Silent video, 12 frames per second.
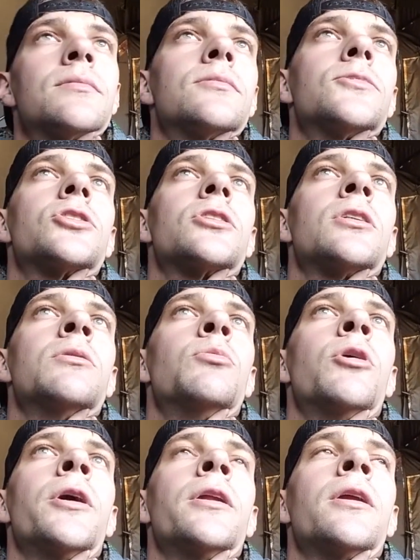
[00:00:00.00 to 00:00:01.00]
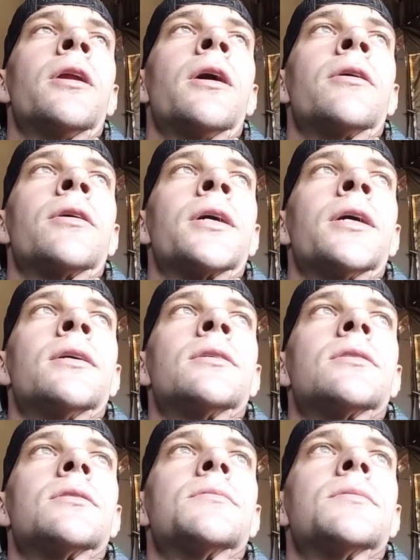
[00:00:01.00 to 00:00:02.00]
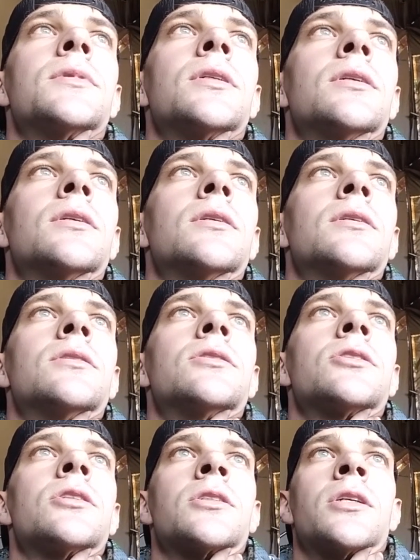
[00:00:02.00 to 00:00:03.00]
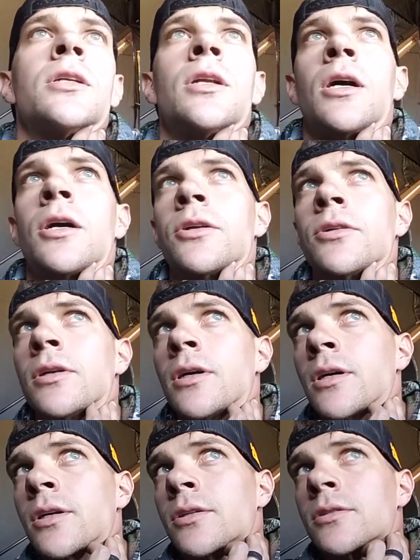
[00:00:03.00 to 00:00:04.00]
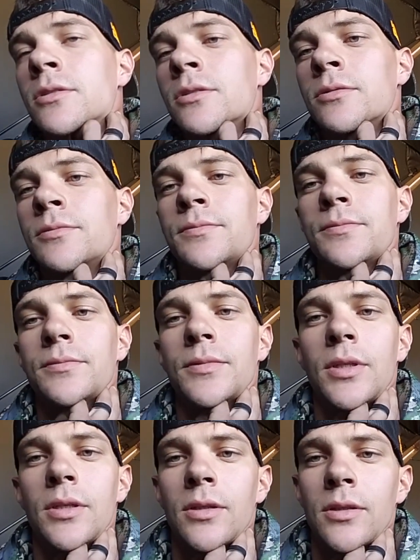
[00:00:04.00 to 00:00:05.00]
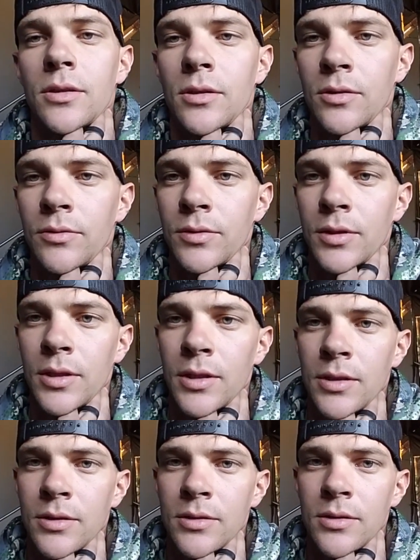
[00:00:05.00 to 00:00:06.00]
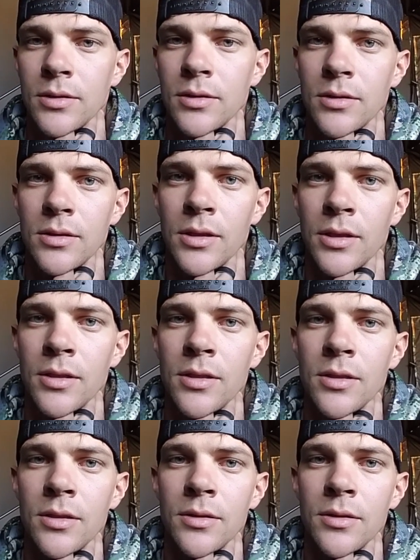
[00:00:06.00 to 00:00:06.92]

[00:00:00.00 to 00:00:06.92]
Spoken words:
Just keep waiting it out, I guess. It's just getting hotter and hotter, so hopefully things decide to